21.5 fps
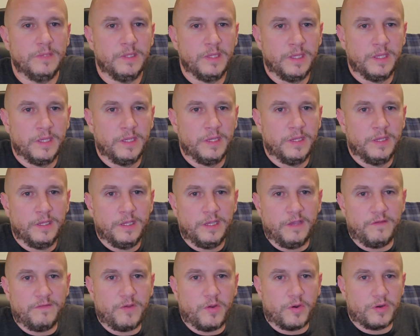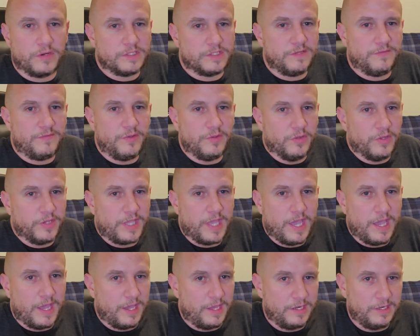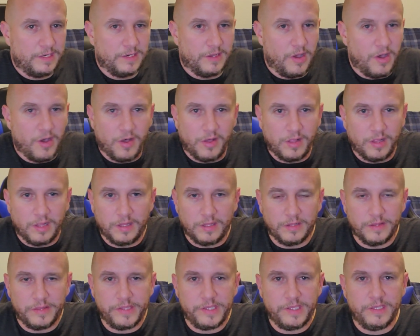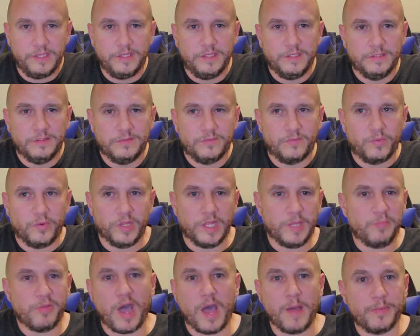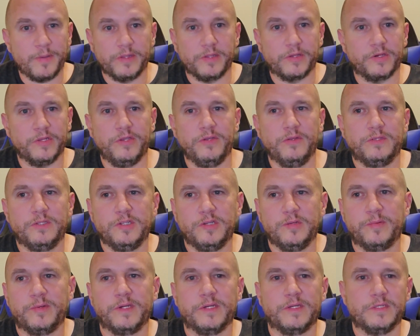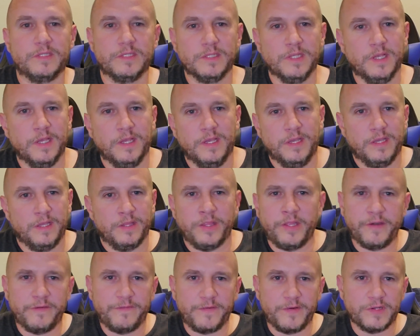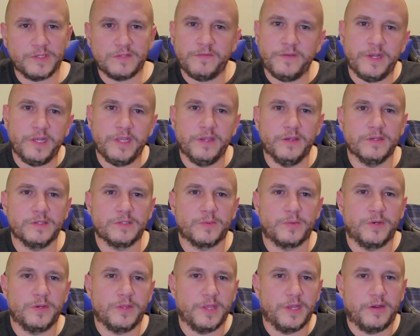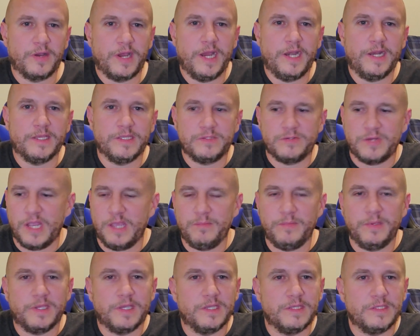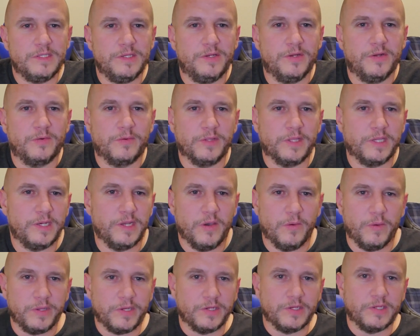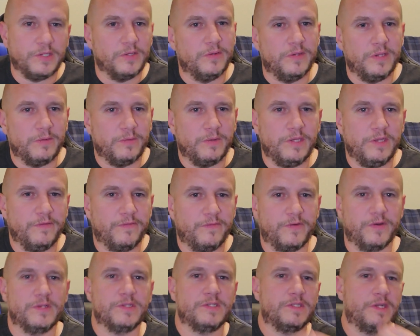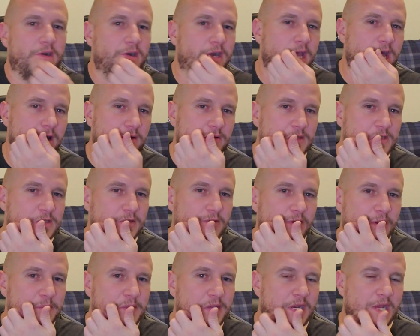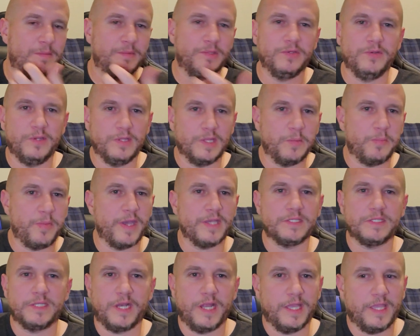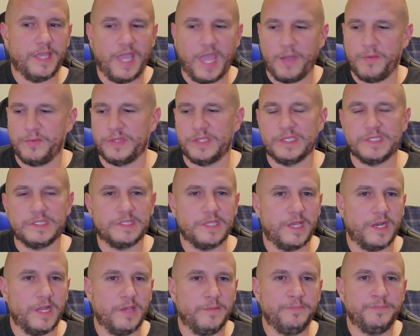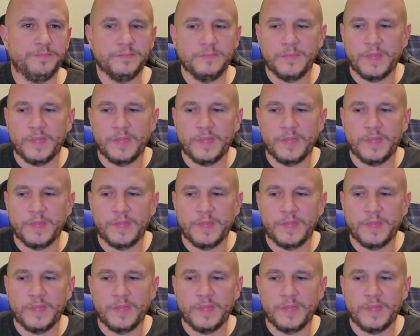Of course, if you look at all the really popular YouTubers, their first videos weren't the greatest, right? Because you don't really know what you're doing when you first start out. Because I'm doing the best that I can with this setup.